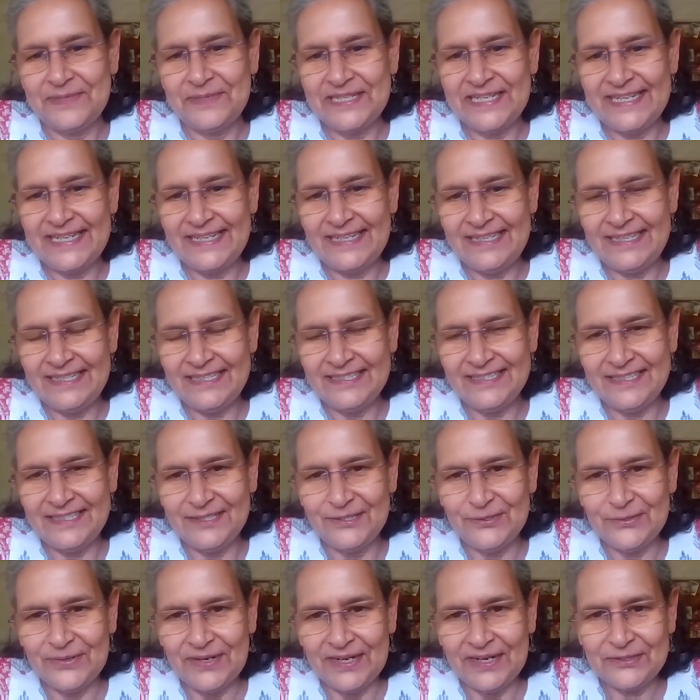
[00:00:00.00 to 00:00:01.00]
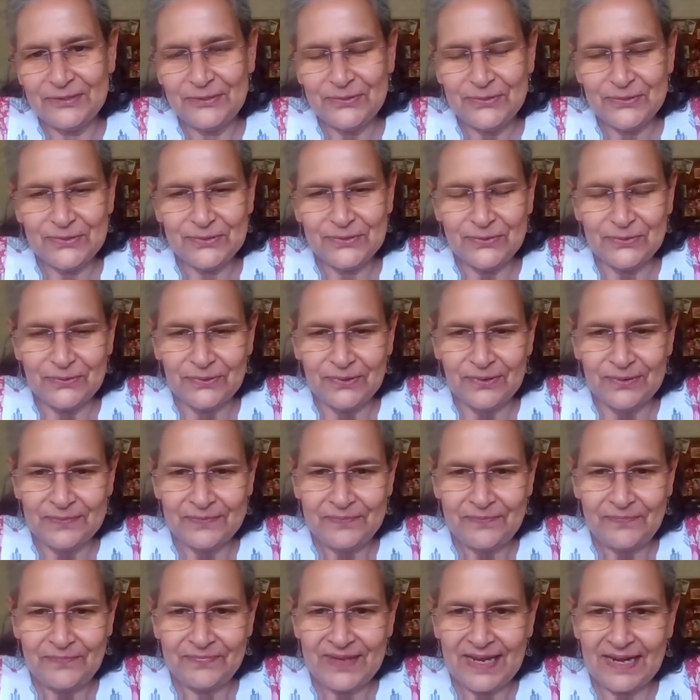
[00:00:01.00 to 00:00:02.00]
pretty easy to get through school.
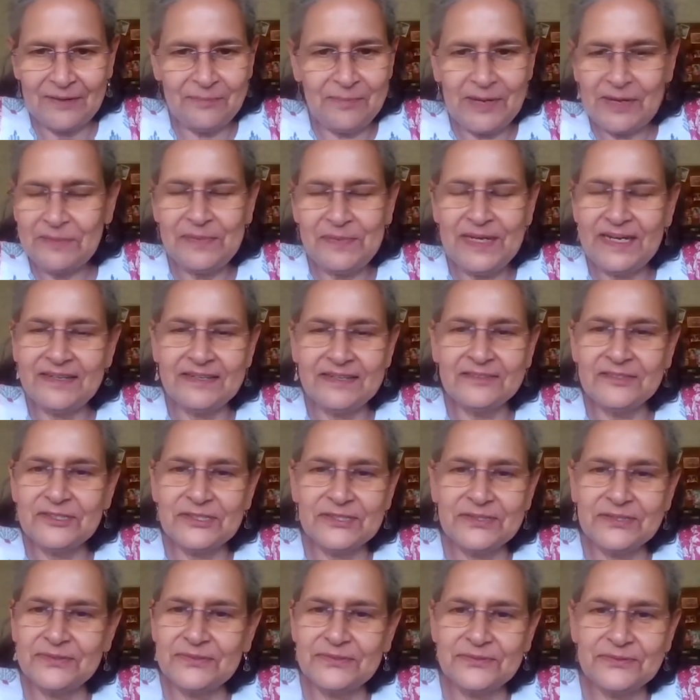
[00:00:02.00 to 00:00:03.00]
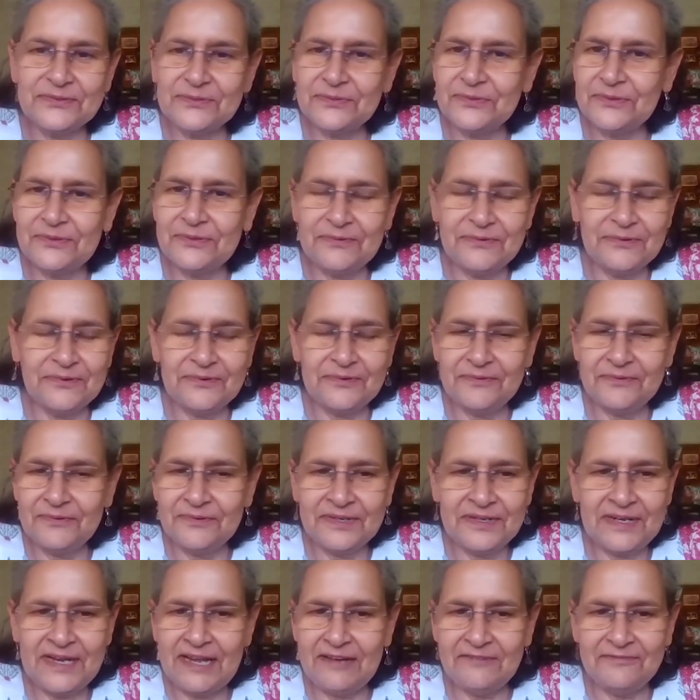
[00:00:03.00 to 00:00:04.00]
And my parents
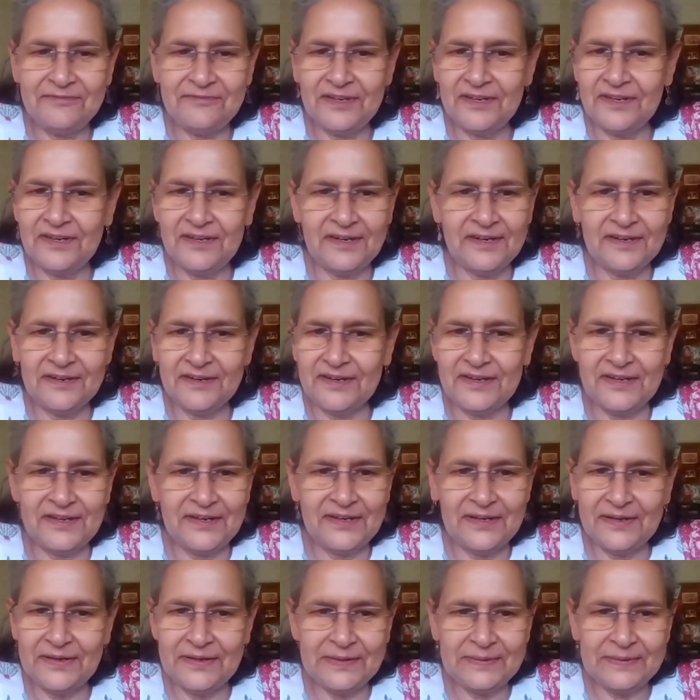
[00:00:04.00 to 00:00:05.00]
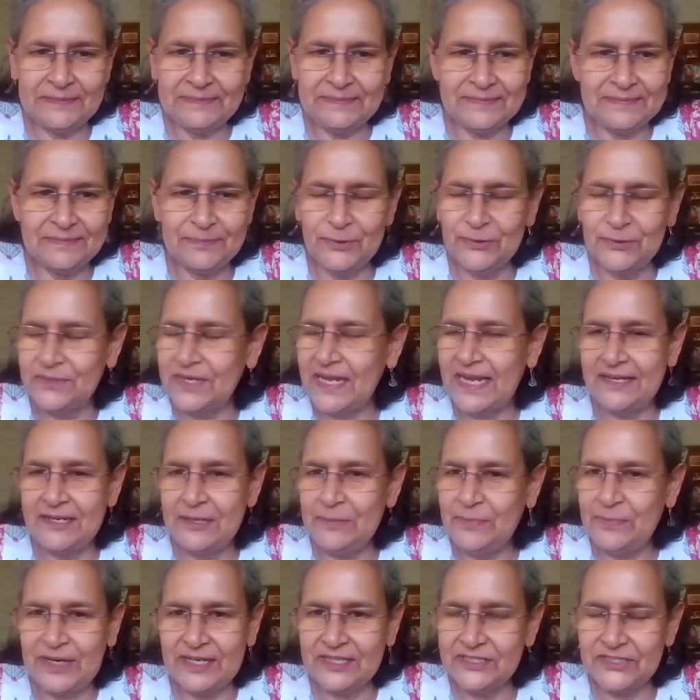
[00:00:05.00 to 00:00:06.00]
never put
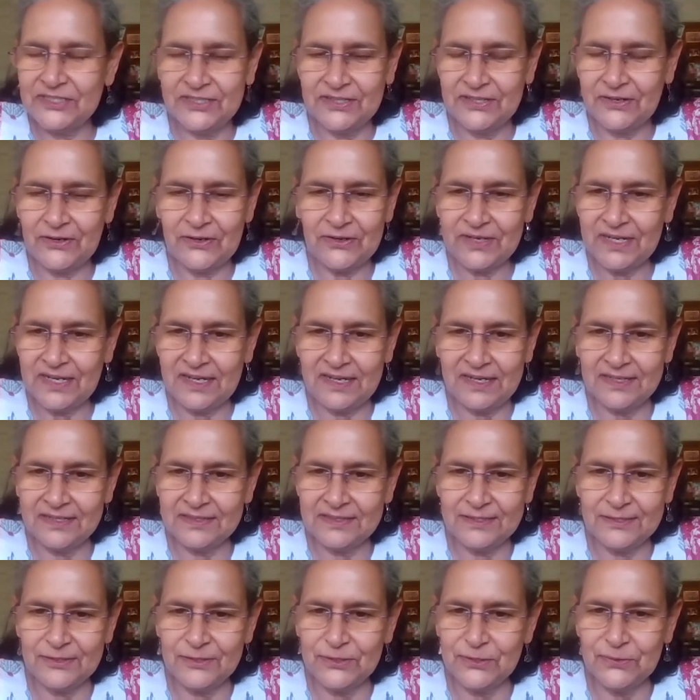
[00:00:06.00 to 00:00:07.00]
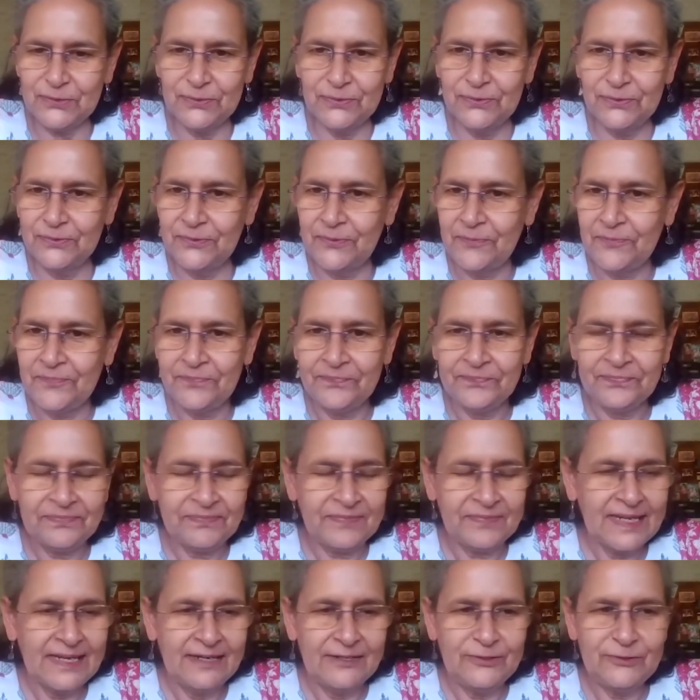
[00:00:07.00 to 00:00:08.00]
any pressure on us to
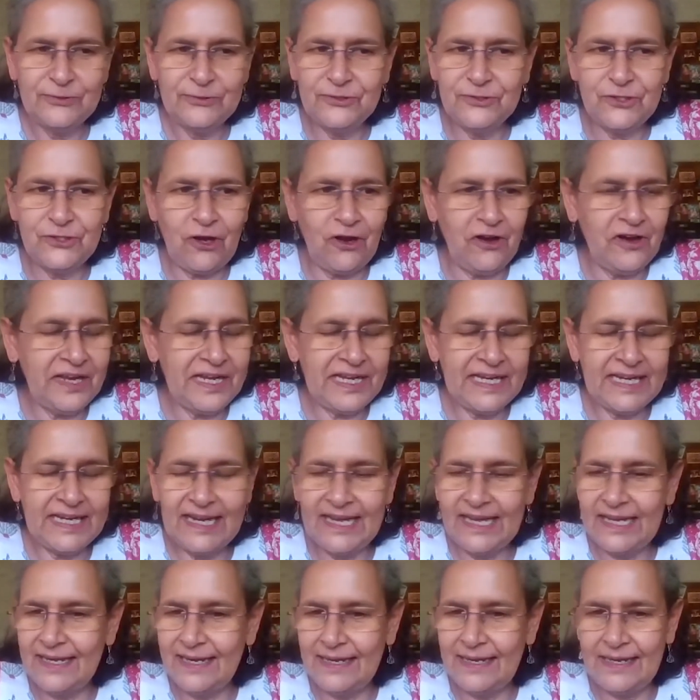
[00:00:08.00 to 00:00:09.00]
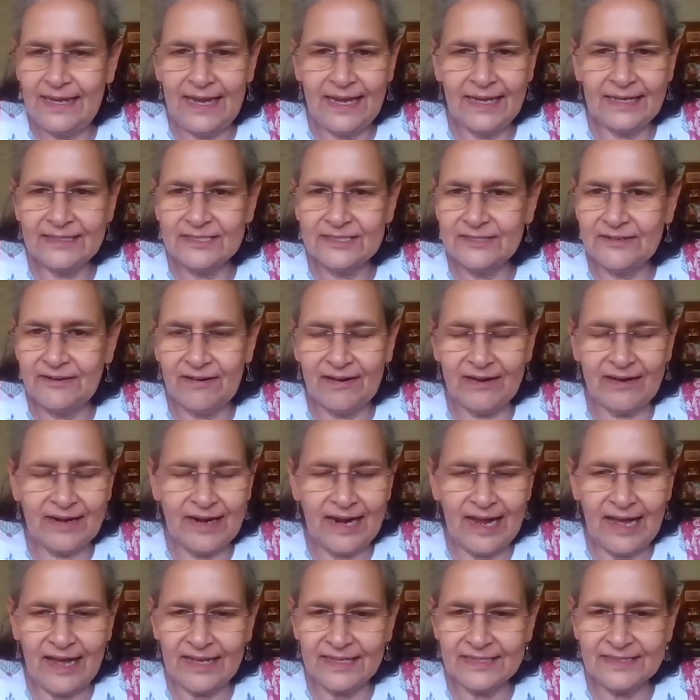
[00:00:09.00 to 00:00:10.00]
join any extra
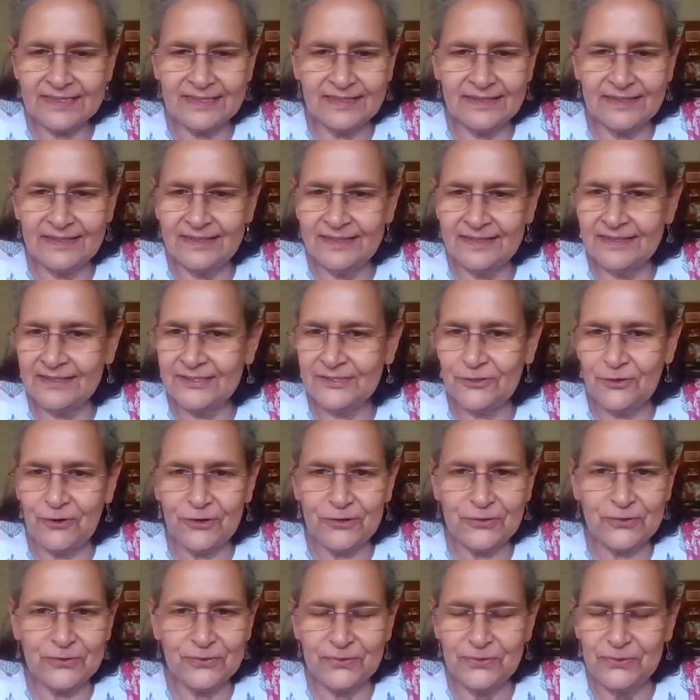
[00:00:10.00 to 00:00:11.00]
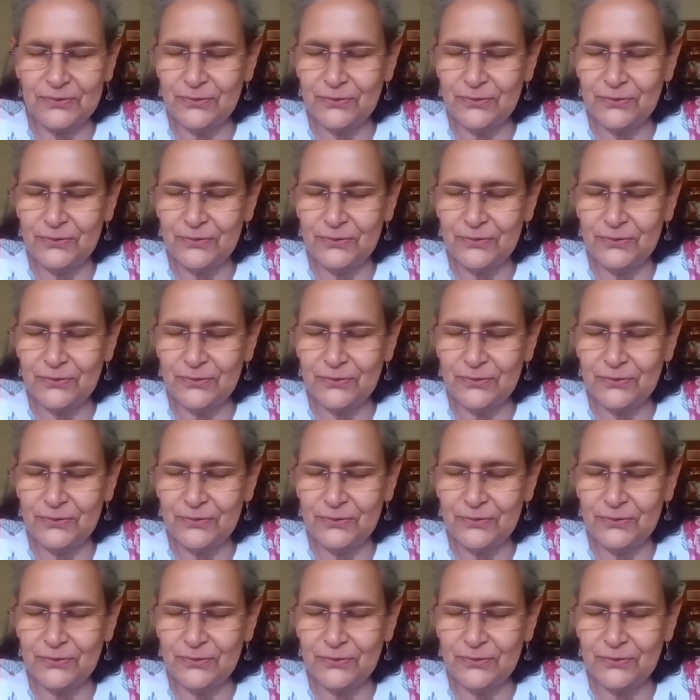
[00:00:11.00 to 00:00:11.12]
classes or to